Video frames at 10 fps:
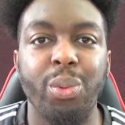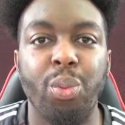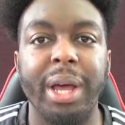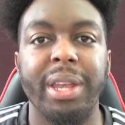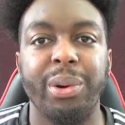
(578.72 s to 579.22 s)

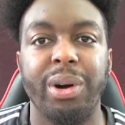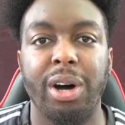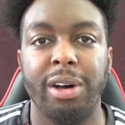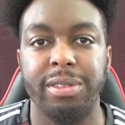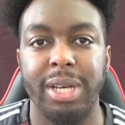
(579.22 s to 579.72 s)
1-0 at
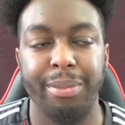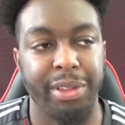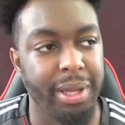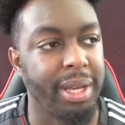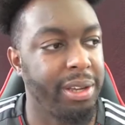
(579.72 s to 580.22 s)
half-time, you're
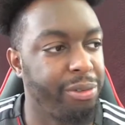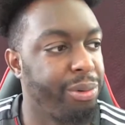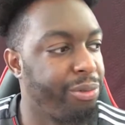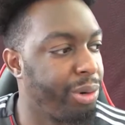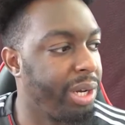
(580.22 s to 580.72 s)
thinking
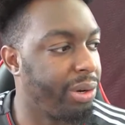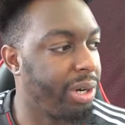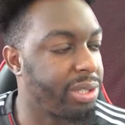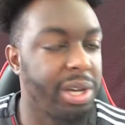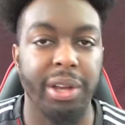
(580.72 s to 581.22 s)
we've really
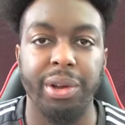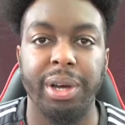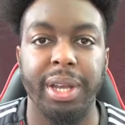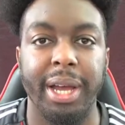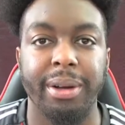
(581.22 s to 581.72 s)
got to turn it
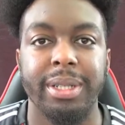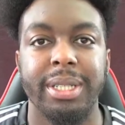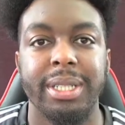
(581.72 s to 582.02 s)
on now.